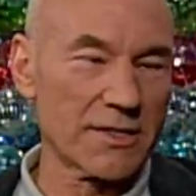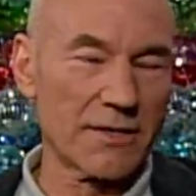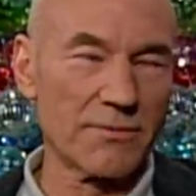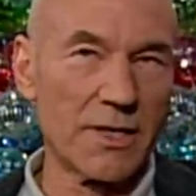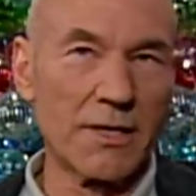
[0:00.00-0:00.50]

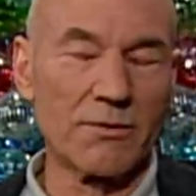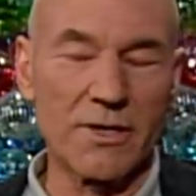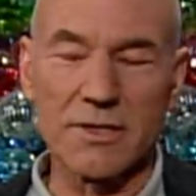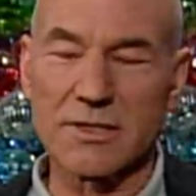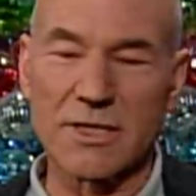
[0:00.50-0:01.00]
I,
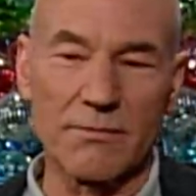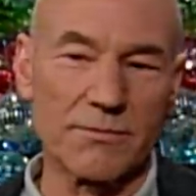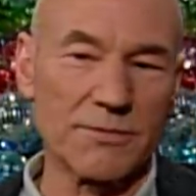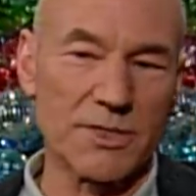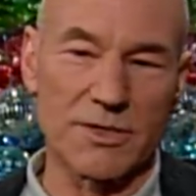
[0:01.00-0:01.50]
there's
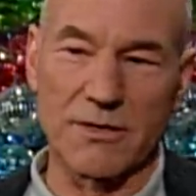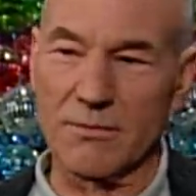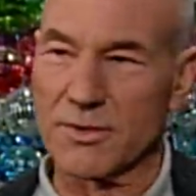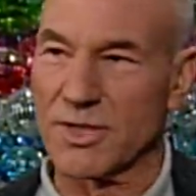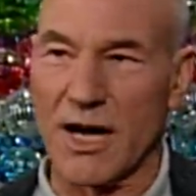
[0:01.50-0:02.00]
some
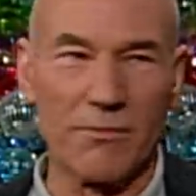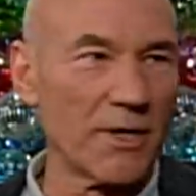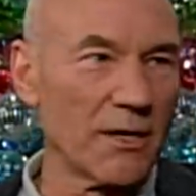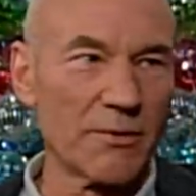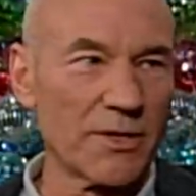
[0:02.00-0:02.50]
disagreement as to how
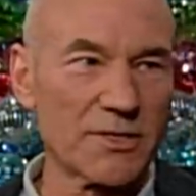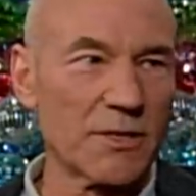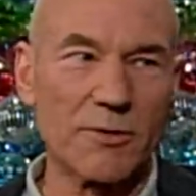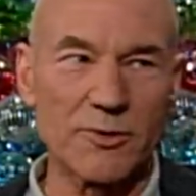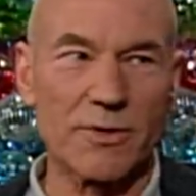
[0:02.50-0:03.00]
many, but there's
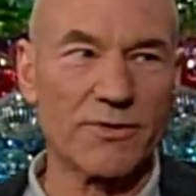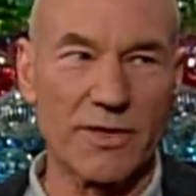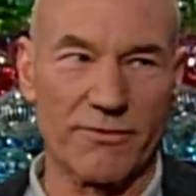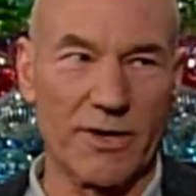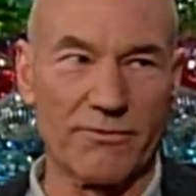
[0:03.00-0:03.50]
somewhere between
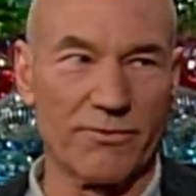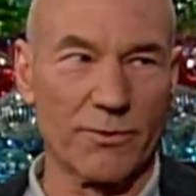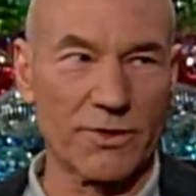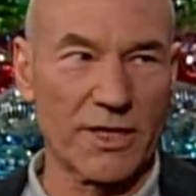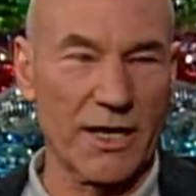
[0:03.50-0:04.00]
thirty-five and
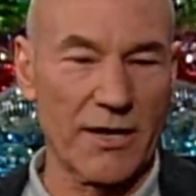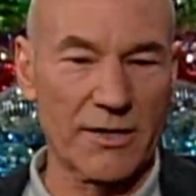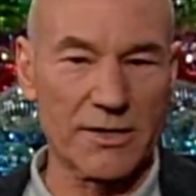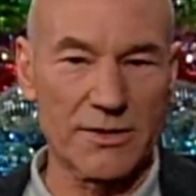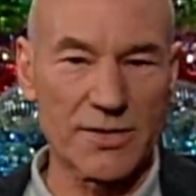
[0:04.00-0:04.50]
forty
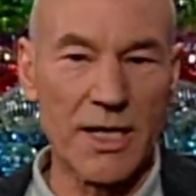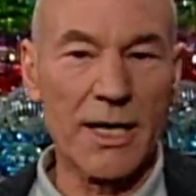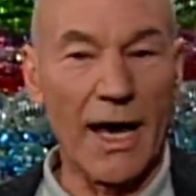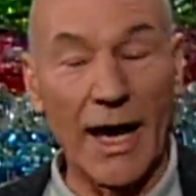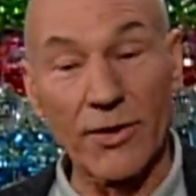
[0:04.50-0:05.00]
characters.
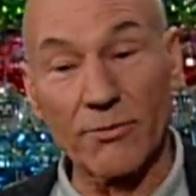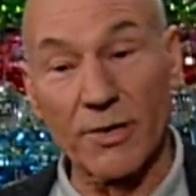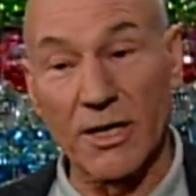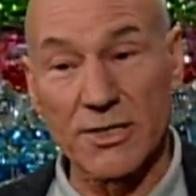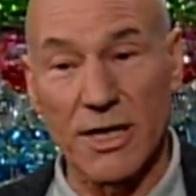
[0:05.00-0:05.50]
And
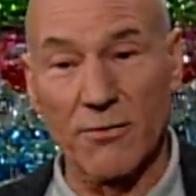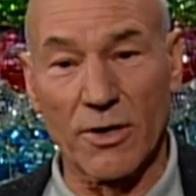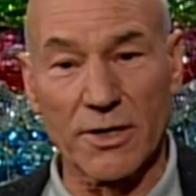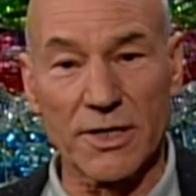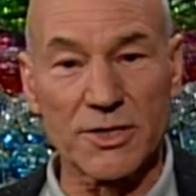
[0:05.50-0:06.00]
because I
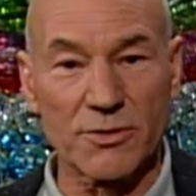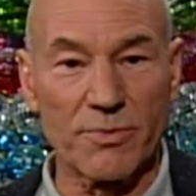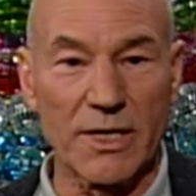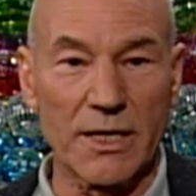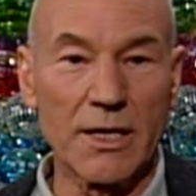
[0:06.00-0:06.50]
wanted it to
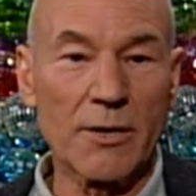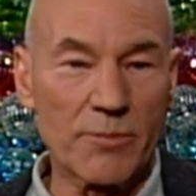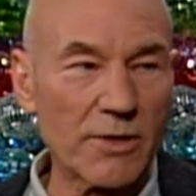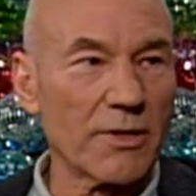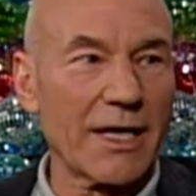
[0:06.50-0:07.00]
be
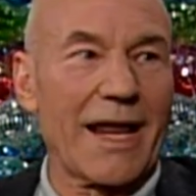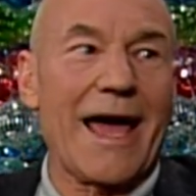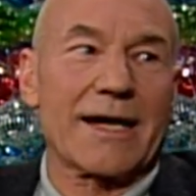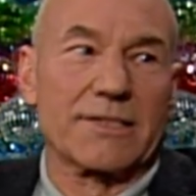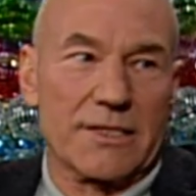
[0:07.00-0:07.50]
purely an
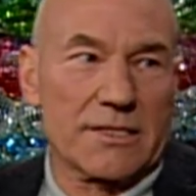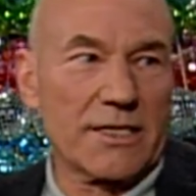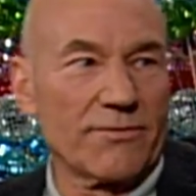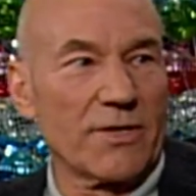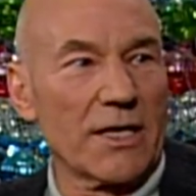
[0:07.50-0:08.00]
actor's
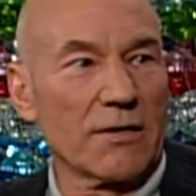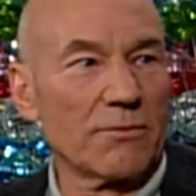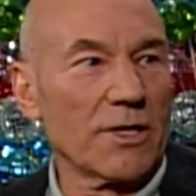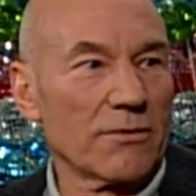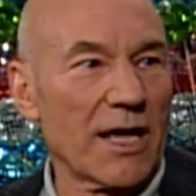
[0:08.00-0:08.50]
evening,
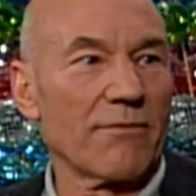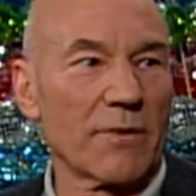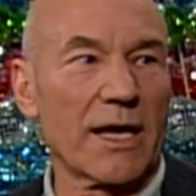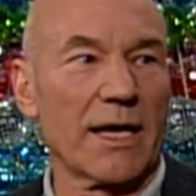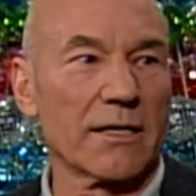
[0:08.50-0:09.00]
we don't have
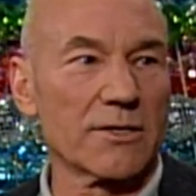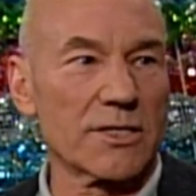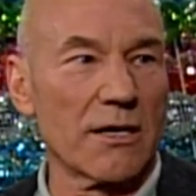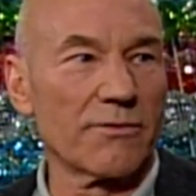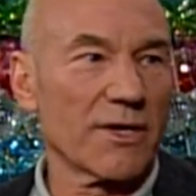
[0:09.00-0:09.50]
mechanical
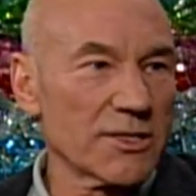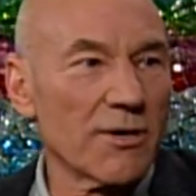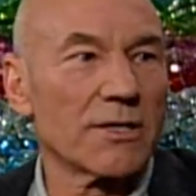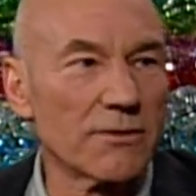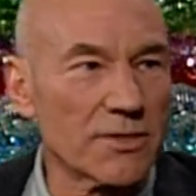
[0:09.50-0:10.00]
sound effects. So
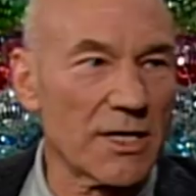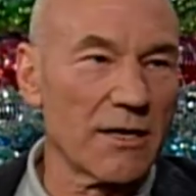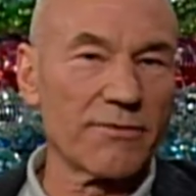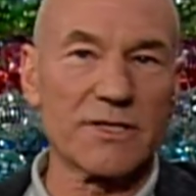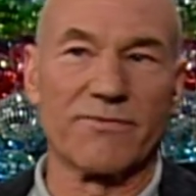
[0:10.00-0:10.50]
I do the
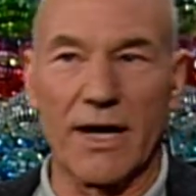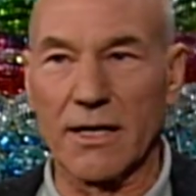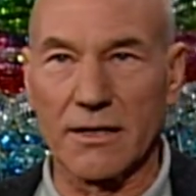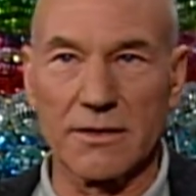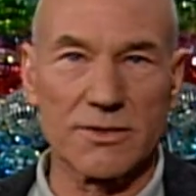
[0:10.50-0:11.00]
sound effects,
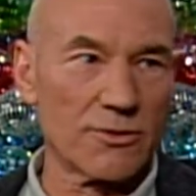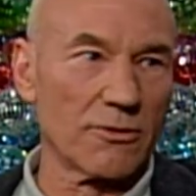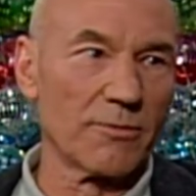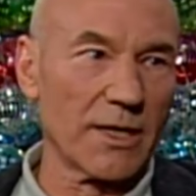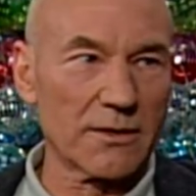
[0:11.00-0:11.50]
violins,
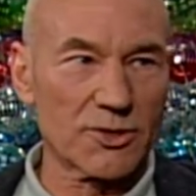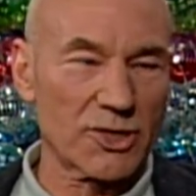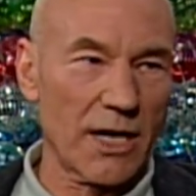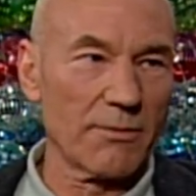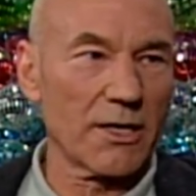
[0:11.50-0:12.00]
doorbells,
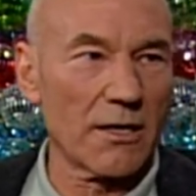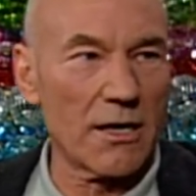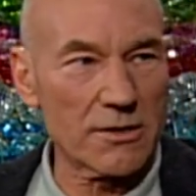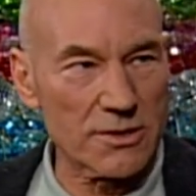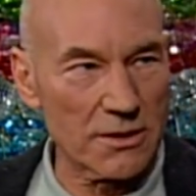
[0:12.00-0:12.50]
chiming
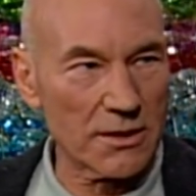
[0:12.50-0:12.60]
clocks. and.